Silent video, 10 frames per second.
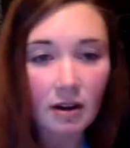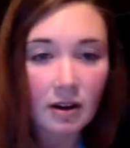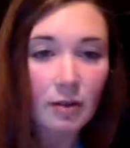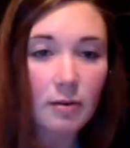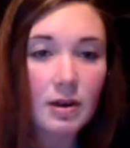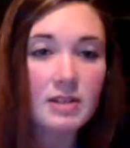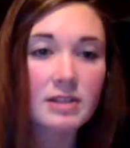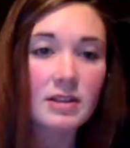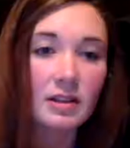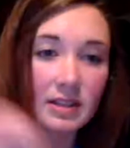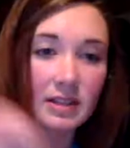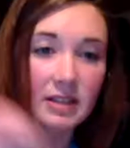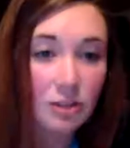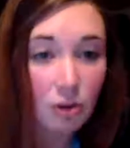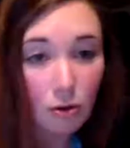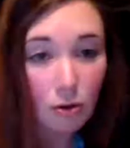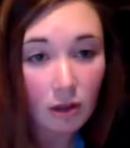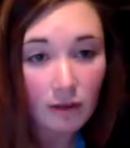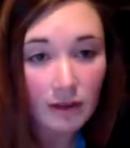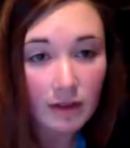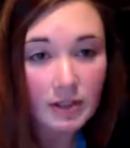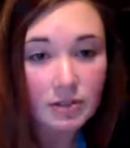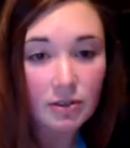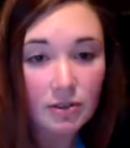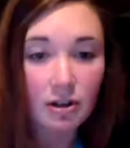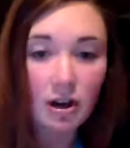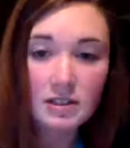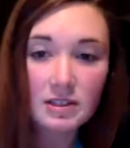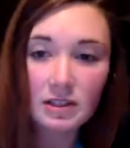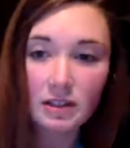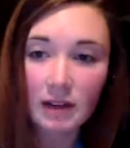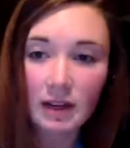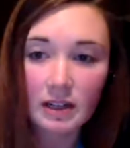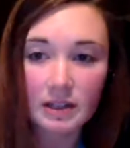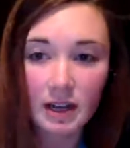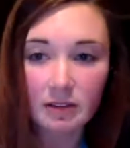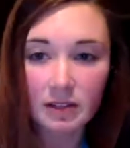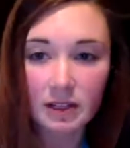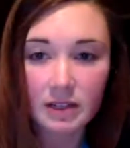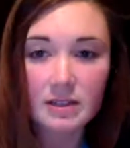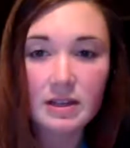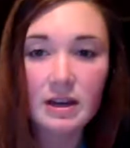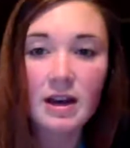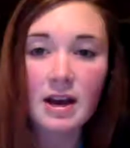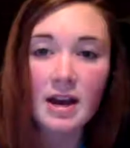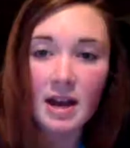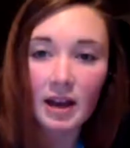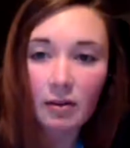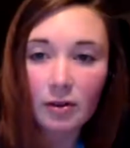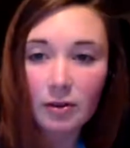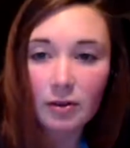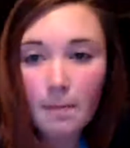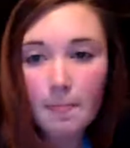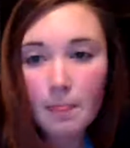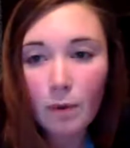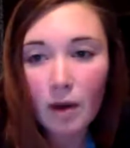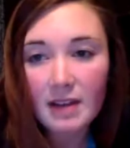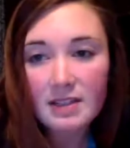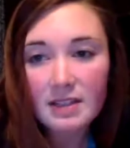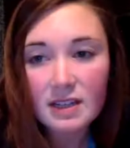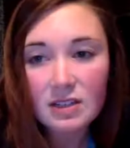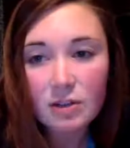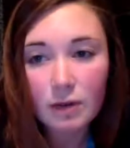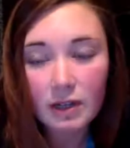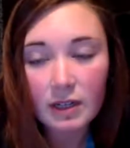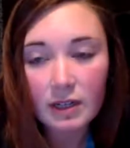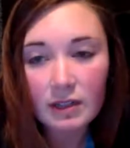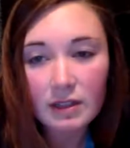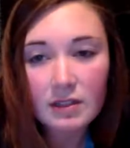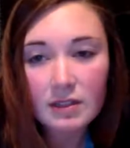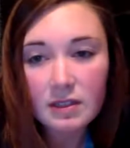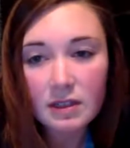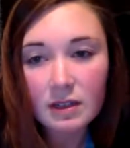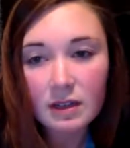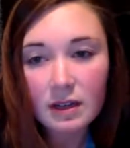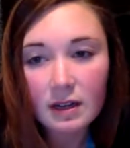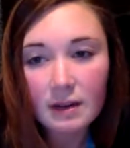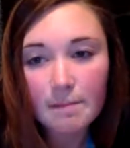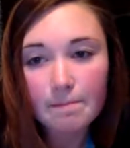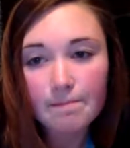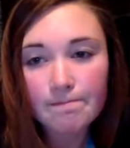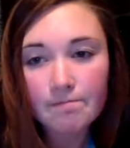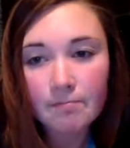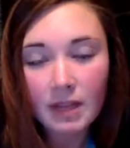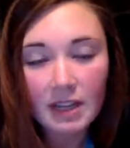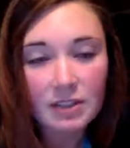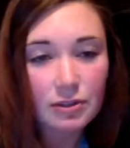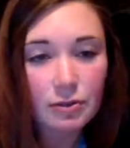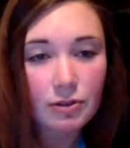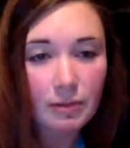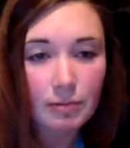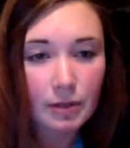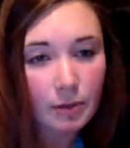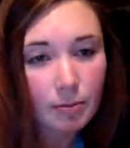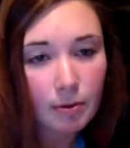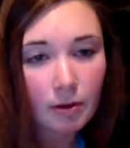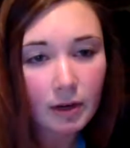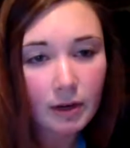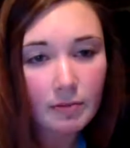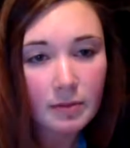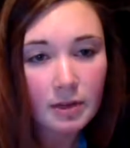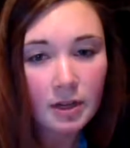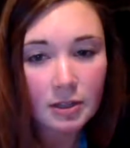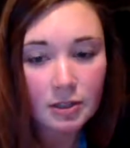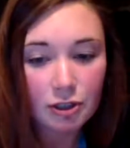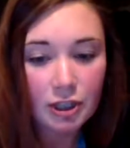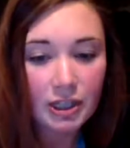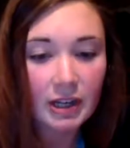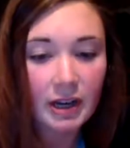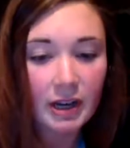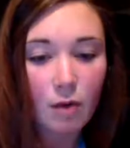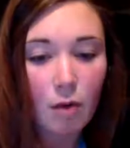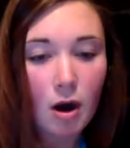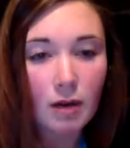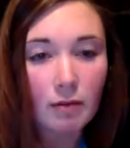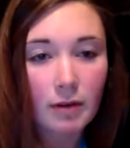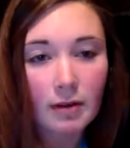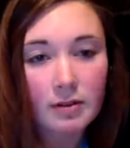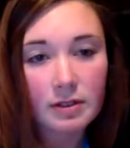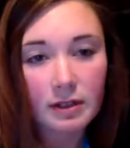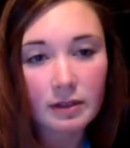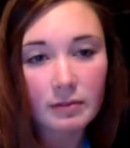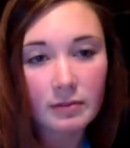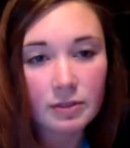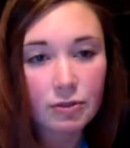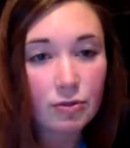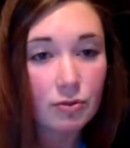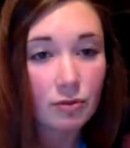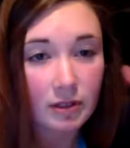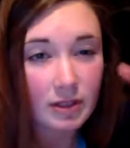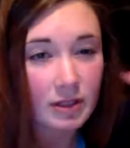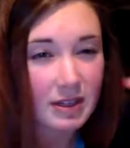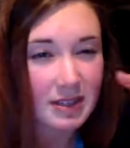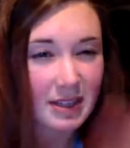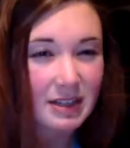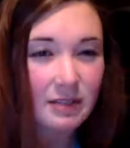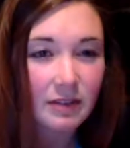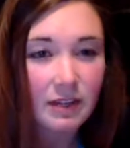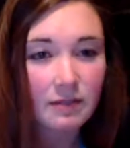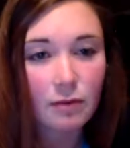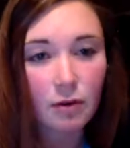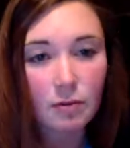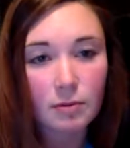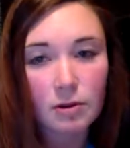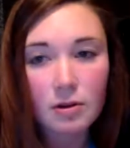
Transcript: was, and then they take the total of it. So they're constantly writing down this. And as the kids are working on this, it's through a computer program. So she can kind of walk around and do a sense of an informal